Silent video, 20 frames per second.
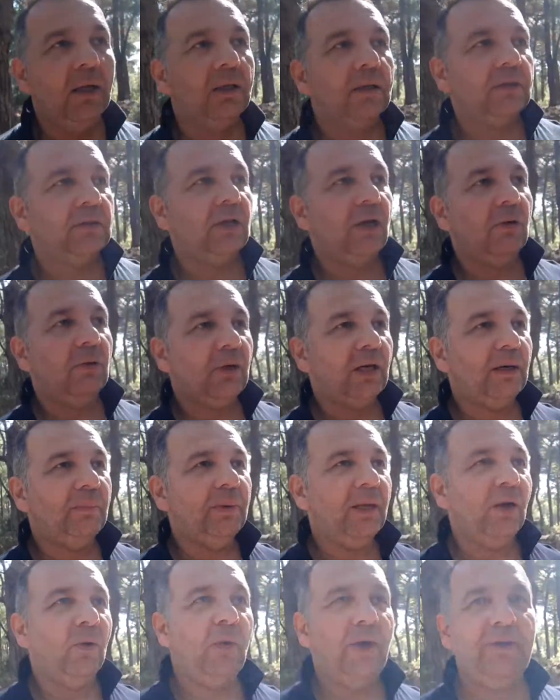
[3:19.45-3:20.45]
So we're going to
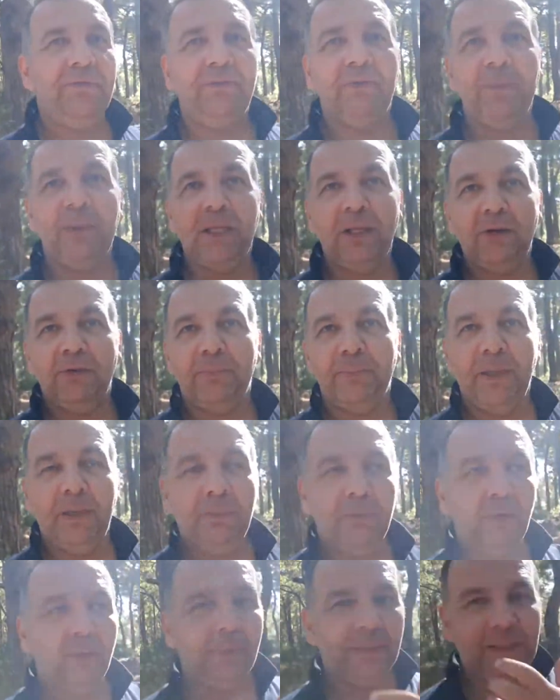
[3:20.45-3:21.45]
be away from a lot of
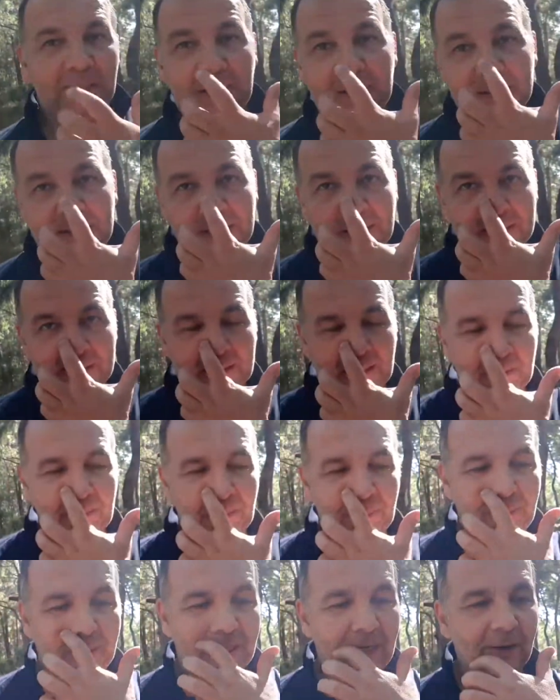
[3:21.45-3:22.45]
people, but the internet's going to
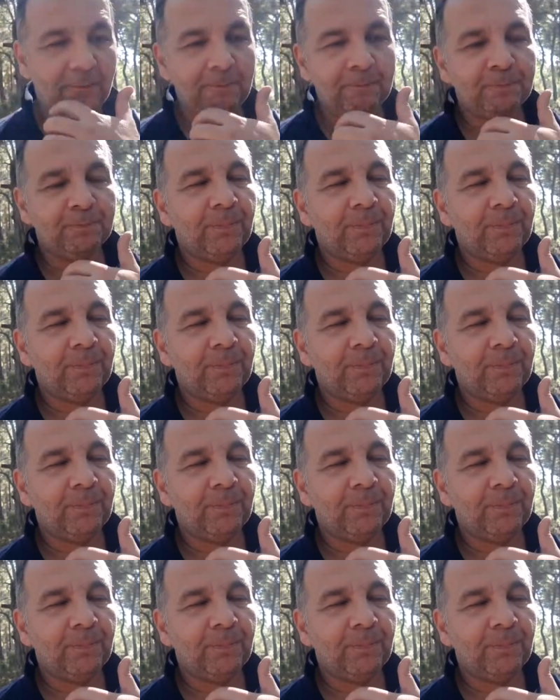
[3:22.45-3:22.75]
be better.